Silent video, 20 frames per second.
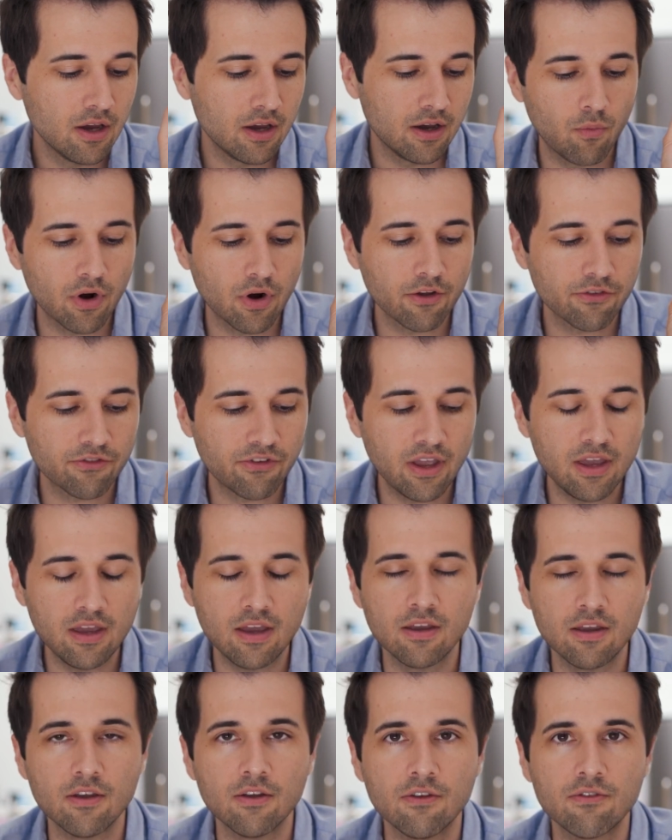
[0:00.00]
What I'll say
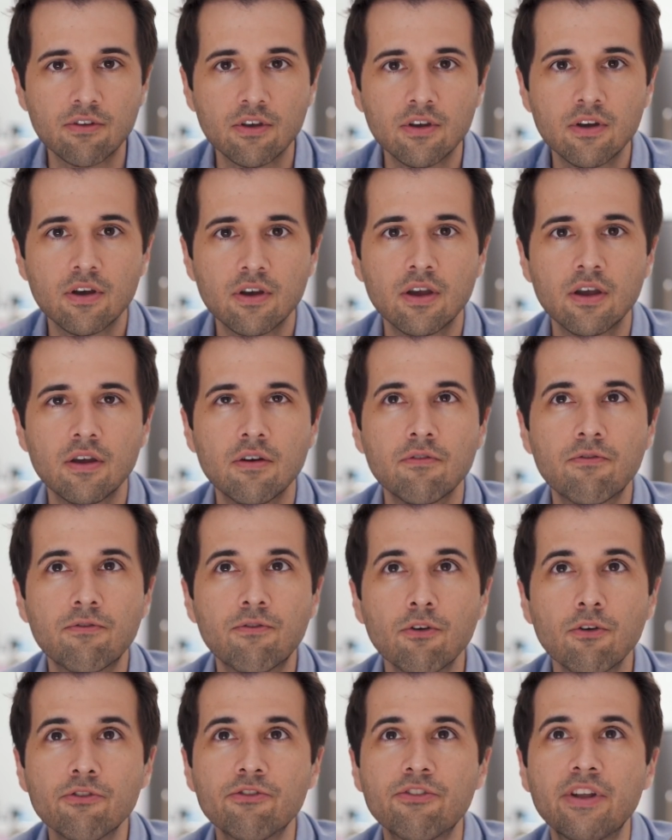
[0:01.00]
is,
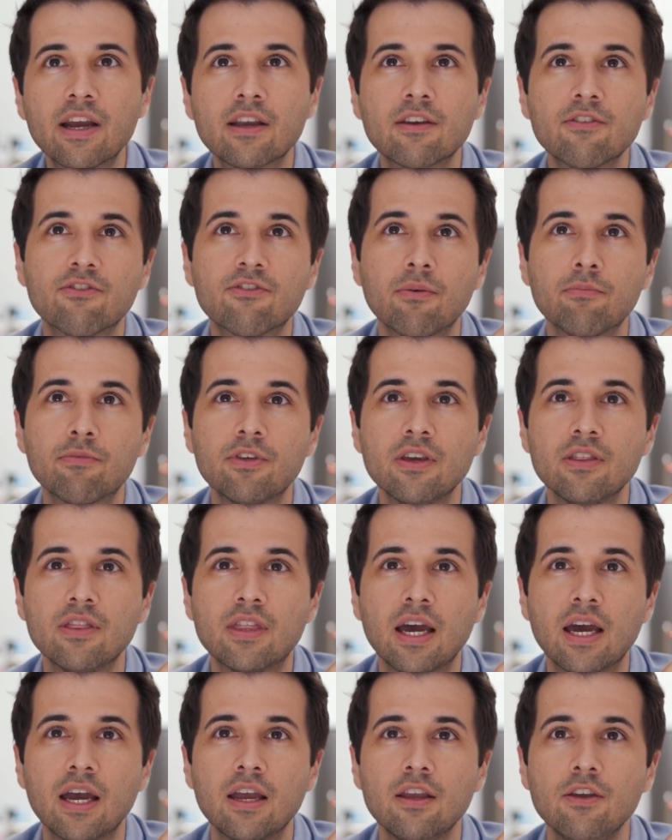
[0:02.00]
full stack is something
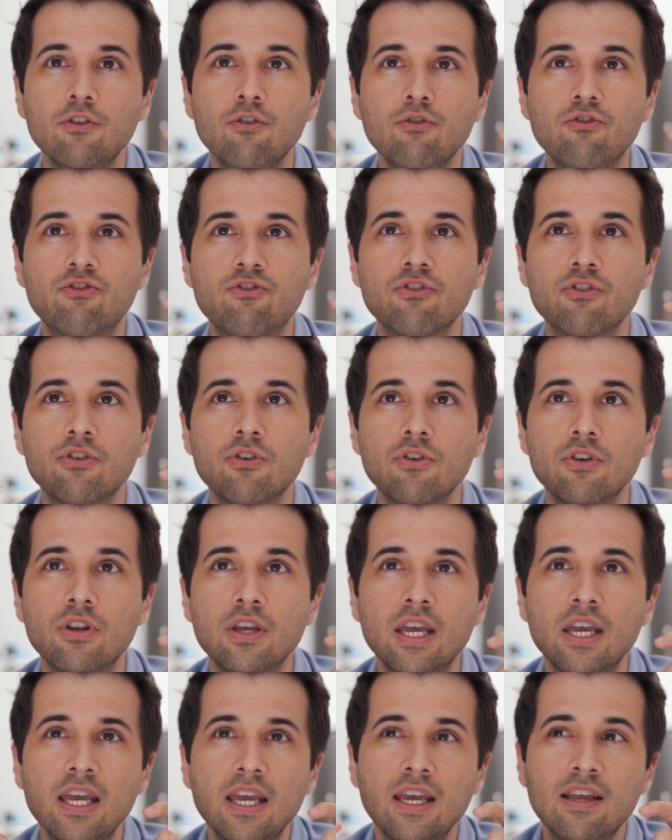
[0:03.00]
that you
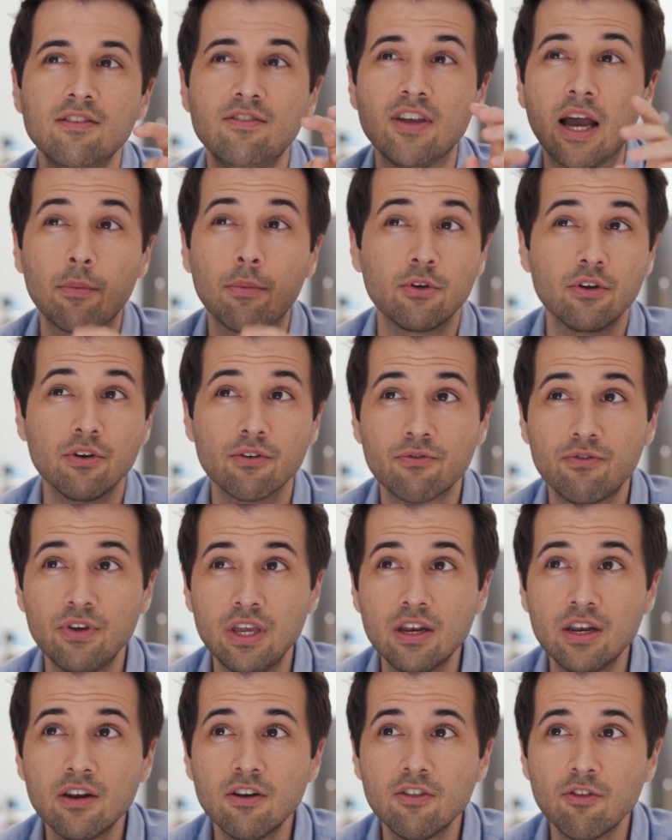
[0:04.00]
should dabble your
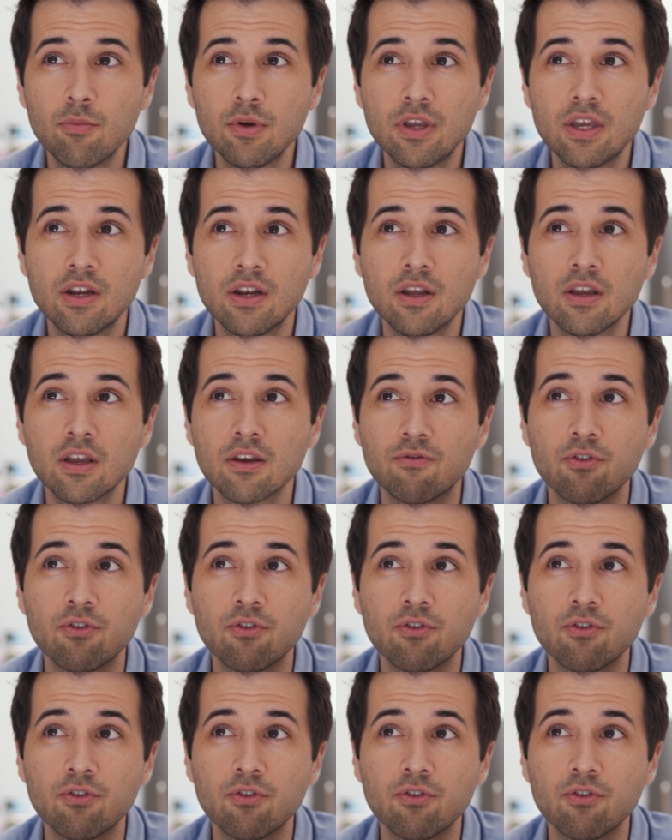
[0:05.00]
feet in the beginning.